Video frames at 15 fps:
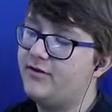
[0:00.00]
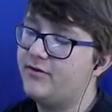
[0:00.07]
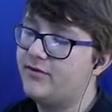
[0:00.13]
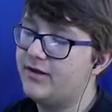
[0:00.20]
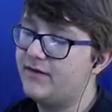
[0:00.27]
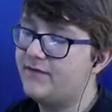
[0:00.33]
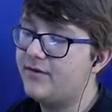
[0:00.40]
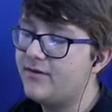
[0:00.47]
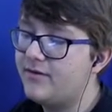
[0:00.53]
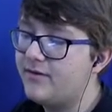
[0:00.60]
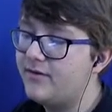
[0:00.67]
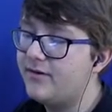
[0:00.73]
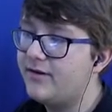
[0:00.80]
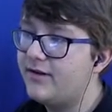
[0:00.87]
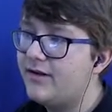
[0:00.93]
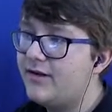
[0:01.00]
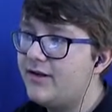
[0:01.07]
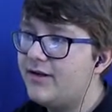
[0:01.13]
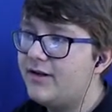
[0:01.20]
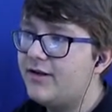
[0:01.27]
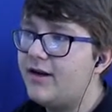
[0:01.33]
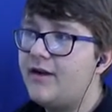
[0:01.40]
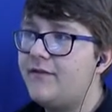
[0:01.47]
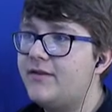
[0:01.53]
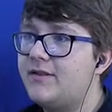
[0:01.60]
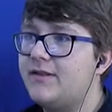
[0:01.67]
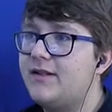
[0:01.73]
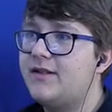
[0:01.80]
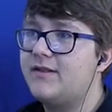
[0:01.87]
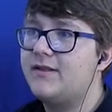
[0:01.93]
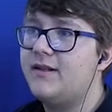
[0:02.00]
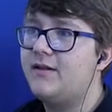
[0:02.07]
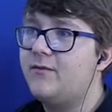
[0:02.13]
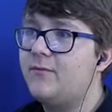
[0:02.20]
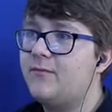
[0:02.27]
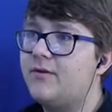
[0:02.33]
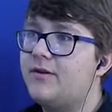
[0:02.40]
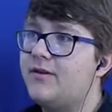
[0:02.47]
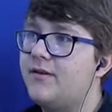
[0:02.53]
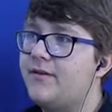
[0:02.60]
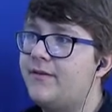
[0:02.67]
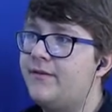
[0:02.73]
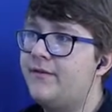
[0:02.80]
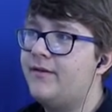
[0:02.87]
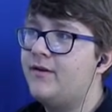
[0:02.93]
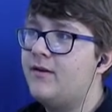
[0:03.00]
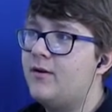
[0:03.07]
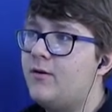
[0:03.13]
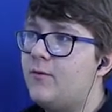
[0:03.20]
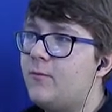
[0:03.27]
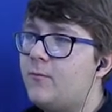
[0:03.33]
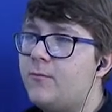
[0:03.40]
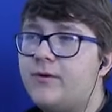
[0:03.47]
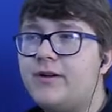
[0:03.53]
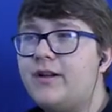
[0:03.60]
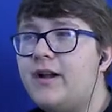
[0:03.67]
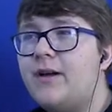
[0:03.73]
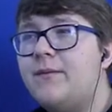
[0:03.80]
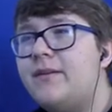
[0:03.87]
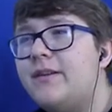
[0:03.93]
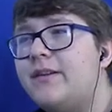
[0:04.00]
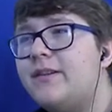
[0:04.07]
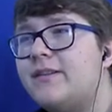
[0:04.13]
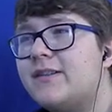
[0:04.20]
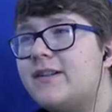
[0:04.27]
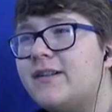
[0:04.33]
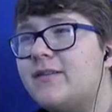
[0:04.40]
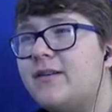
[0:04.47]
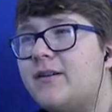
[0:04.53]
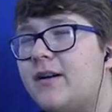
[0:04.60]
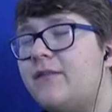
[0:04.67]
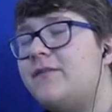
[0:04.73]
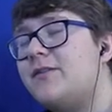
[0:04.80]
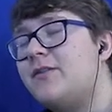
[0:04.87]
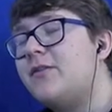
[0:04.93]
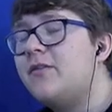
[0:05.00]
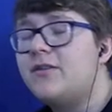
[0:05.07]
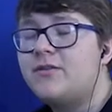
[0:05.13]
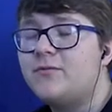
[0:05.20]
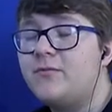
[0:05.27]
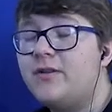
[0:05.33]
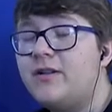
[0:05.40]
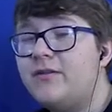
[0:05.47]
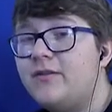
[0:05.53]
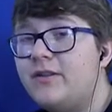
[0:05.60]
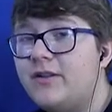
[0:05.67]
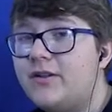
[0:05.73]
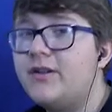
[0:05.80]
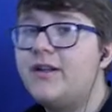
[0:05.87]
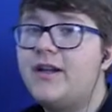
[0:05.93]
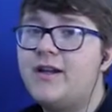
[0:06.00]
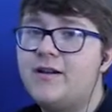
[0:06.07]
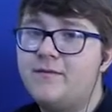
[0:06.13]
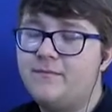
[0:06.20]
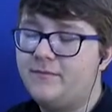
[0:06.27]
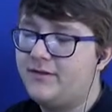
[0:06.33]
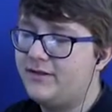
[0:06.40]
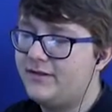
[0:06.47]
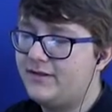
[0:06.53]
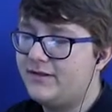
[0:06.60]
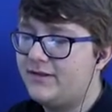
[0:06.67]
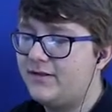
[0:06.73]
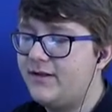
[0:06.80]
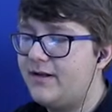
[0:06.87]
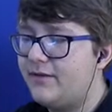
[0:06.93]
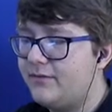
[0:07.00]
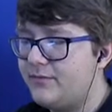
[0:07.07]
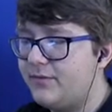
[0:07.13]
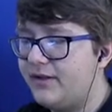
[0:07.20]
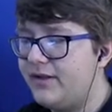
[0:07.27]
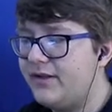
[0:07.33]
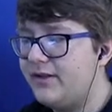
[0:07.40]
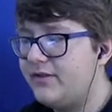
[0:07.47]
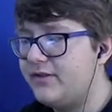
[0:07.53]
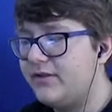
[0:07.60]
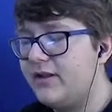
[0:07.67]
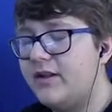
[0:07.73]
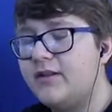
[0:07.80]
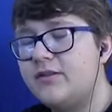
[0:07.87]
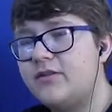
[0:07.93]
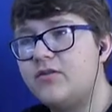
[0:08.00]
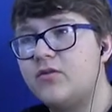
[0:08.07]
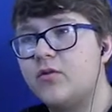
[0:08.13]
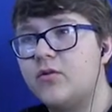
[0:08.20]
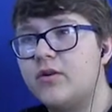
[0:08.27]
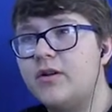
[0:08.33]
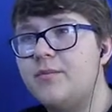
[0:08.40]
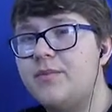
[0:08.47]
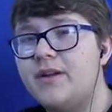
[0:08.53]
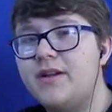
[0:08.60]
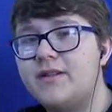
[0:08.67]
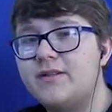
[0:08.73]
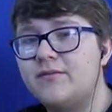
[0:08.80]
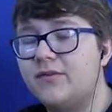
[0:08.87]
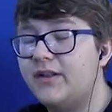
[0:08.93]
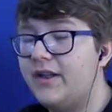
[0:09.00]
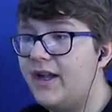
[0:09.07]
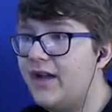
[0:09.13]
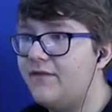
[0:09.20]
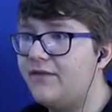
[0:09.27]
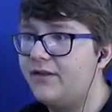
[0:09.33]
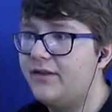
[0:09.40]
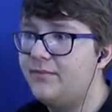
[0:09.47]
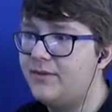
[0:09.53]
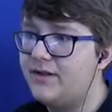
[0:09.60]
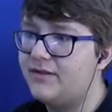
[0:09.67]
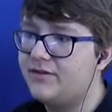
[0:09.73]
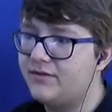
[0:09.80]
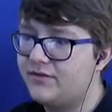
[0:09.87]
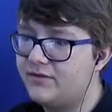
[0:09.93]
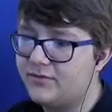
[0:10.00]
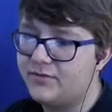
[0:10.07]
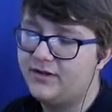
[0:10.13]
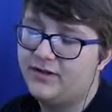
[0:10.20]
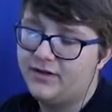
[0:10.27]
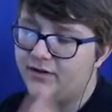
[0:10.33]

cool, and I've heard, obviously, it's like one of, I mean, it's like, I've heard it's a really, really good game because it's really story based, really heavily based on story, you